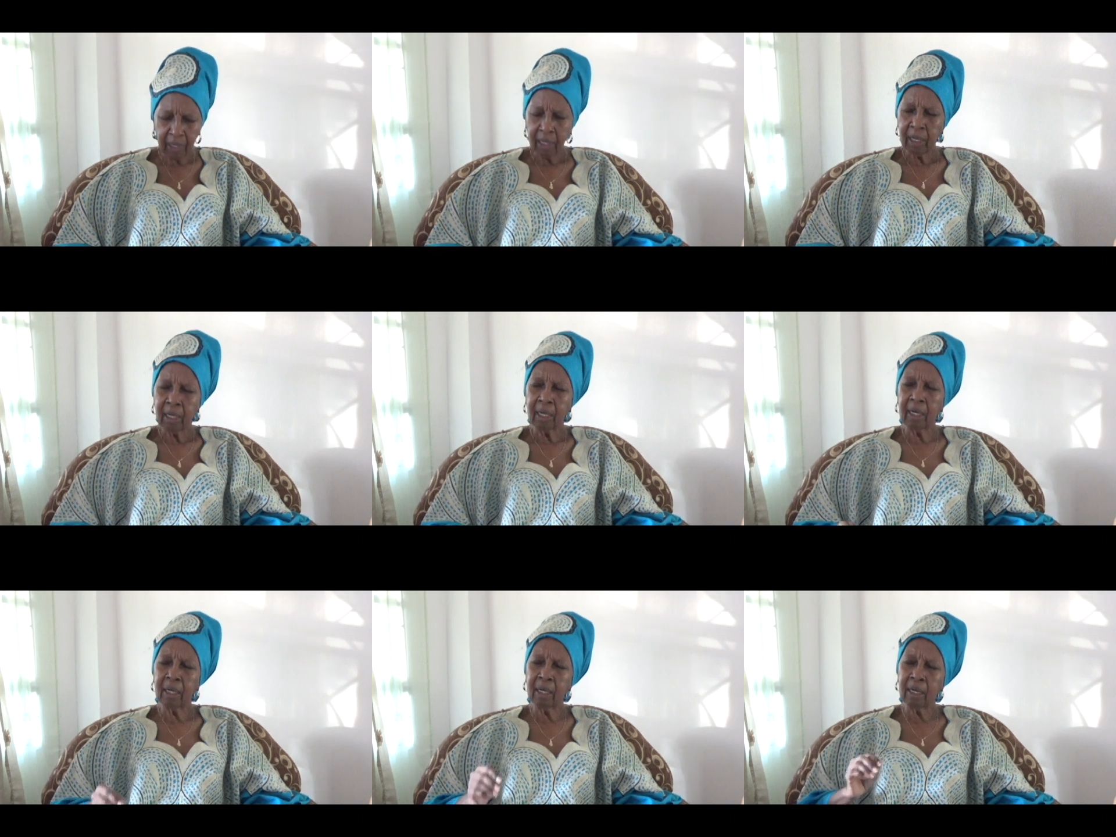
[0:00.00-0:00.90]

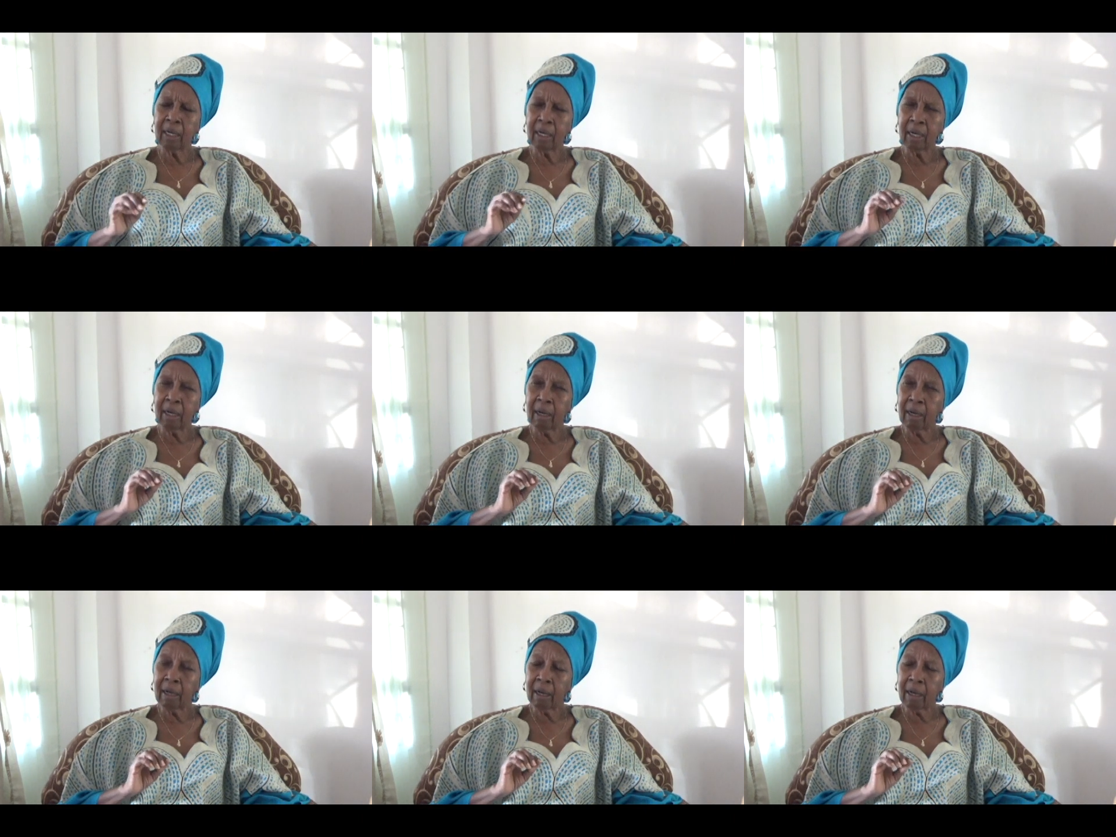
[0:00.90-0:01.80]

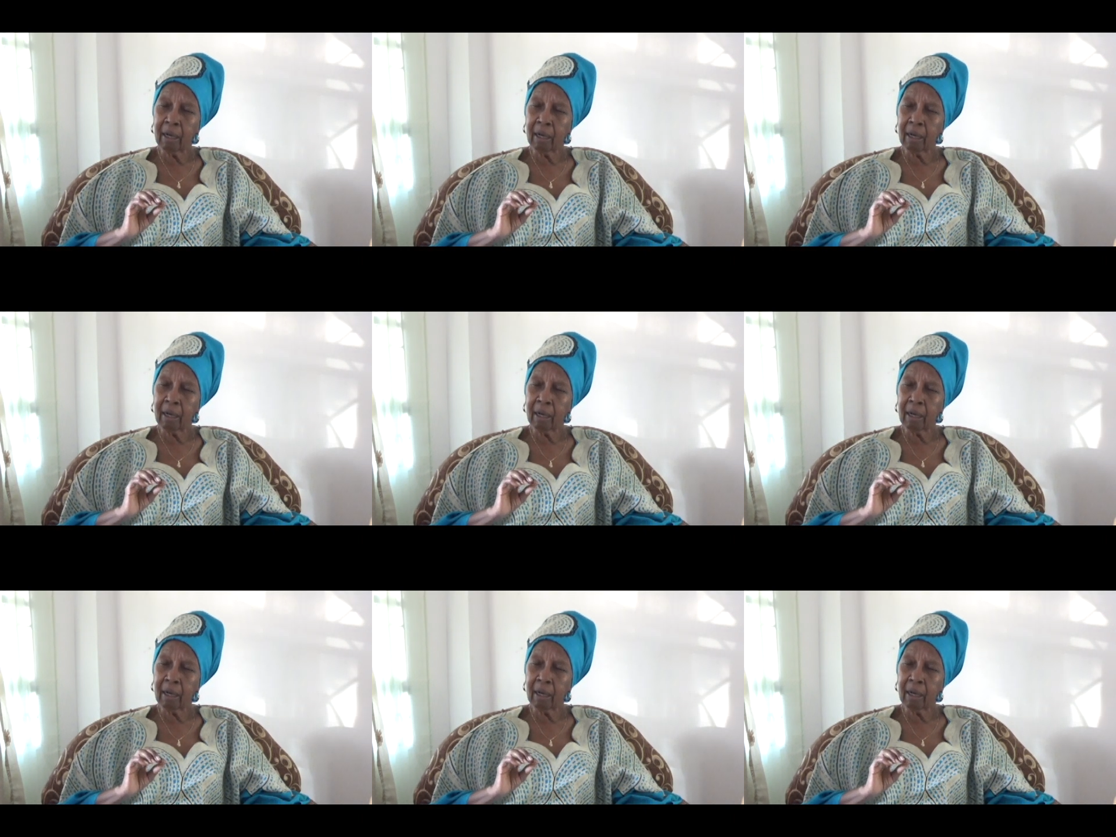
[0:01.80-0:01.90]
(no one is talking)